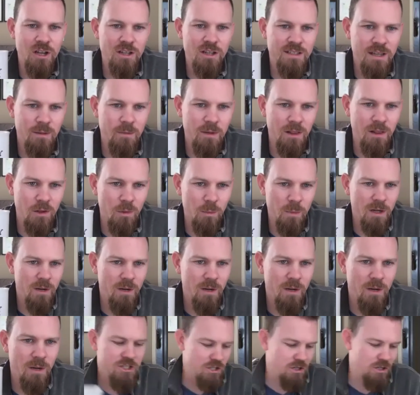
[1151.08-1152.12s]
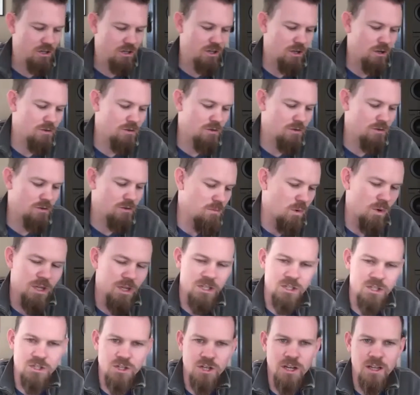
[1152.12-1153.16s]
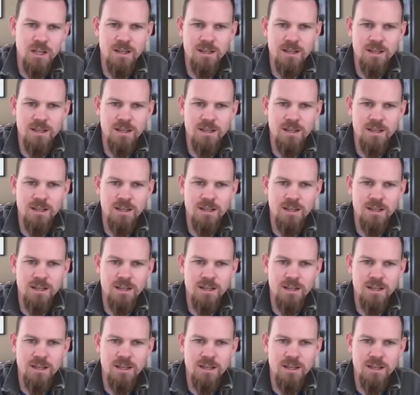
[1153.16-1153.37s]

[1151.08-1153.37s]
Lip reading: Tell me a little bit about your go-to morning drink.